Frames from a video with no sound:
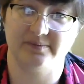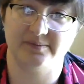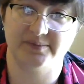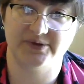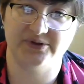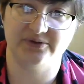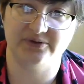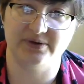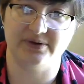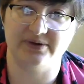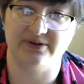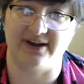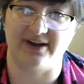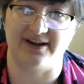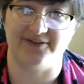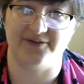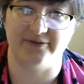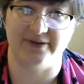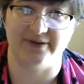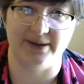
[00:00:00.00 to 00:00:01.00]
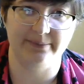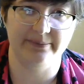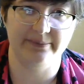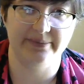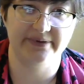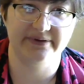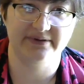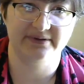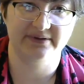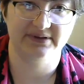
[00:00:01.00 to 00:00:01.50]
do a flip,
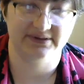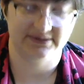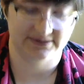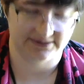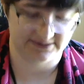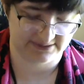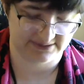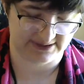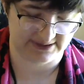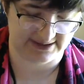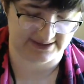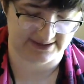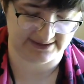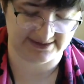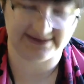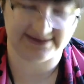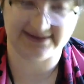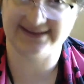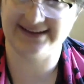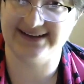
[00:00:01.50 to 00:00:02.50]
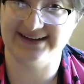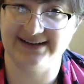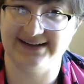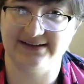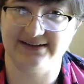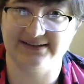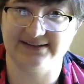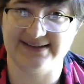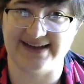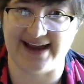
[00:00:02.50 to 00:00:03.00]
like a little
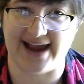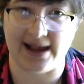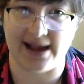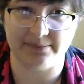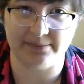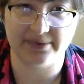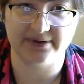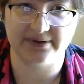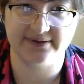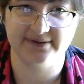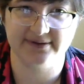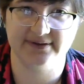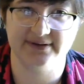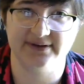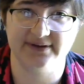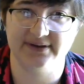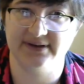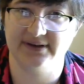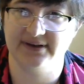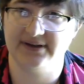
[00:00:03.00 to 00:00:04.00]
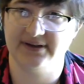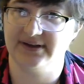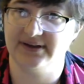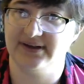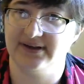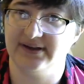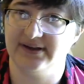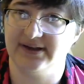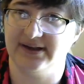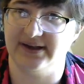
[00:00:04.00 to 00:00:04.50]
tap,
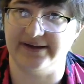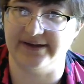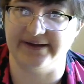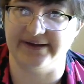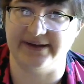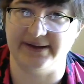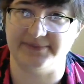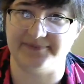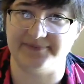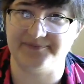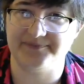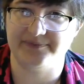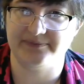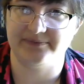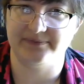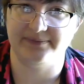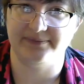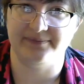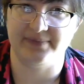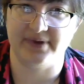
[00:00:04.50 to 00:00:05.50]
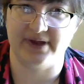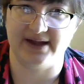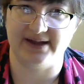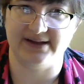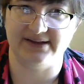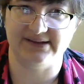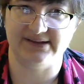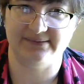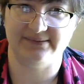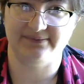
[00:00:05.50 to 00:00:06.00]
but
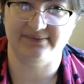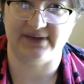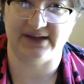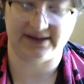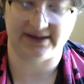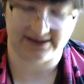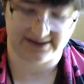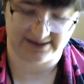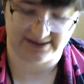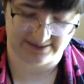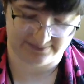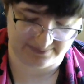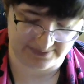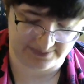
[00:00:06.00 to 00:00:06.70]
making it